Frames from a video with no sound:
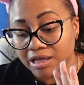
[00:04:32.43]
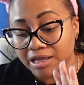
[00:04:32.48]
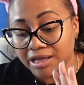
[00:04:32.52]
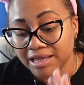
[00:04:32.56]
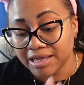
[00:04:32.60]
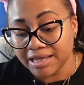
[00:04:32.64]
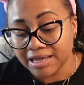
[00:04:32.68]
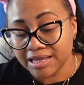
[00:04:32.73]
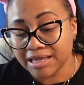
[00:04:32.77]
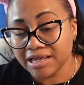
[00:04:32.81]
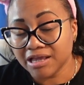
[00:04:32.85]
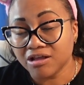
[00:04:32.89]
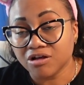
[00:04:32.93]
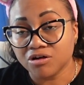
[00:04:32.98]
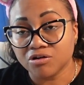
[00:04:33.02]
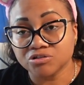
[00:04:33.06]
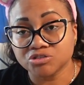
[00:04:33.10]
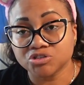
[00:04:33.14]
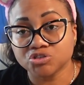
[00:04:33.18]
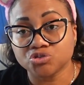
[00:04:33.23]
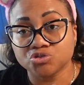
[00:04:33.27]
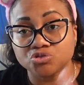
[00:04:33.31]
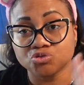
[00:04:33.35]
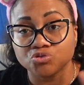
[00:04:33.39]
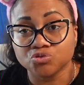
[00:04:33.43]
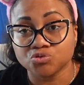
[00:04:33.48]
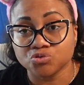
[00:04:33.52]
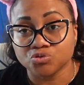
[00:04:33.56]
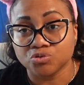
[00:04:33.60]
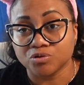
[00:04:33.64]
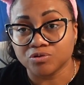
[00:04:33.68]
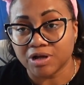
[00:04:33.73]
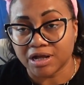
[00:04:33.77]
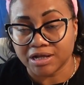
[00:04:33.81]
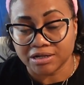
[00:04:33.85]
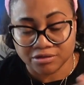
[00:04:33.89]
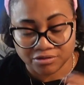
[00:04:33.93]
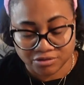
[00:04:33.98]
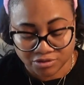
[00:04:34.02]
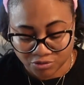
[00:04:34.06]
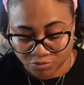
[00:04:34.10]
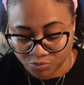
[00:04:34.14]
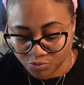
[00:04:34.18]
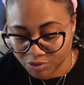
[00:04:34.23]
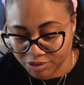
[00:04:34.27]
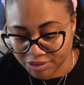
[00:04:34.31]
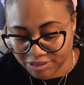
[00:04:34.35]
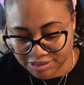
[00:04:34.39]
he goes through I don't know
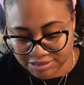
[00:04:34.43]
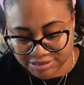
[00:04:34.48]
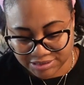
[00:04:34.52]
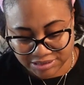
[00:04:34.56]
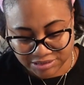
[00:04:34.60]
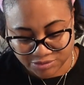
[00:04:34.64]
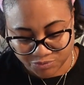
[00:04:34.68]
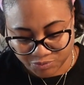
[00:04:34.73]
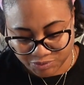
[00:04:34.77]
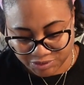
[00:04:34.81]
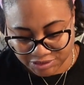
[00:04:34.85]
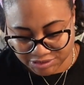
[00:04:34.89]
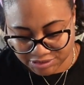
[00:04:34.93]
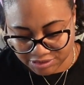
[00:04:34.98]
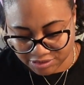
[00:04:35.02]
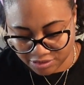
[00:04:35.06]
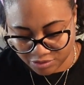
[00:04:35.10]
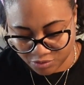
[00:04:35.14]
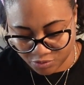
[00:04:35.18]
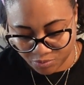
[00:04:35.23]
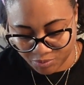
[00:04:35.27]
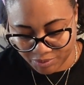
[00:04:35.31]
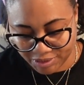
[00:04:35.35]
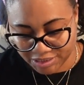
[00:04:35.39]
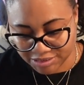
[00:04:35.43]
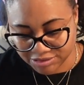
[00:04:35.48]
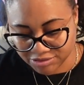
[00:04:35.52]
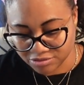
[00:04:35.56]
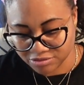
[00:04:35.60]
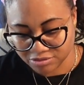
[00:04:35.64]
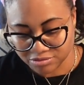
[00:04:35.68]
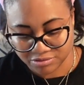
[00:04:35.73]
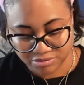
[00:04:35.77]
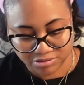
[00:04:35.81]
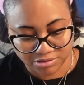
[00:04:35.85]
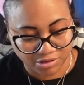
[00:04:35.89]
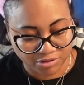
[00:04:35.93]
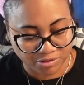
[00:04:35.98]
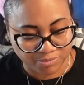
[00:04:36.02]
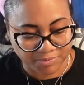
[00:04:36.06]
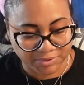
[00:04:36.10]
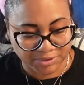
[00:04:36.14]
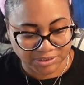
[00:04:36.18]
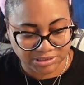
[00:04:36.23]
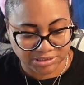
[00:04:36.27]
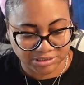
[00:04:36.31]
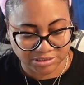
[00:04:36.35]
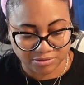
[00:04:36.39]
what is his with his little waist could
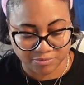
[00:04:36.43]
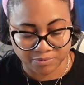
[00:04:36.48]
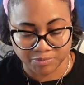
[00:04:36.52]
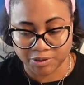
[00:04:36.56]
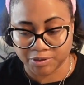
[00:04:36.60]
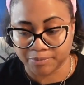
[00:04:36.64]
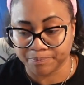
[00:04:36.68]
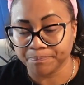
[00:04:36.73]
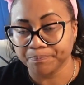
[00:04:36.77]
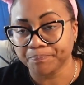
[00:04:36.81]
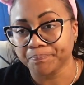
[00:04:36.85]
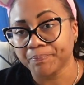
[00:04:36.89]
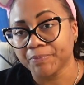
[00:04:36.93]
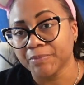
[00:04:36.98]
be his little bum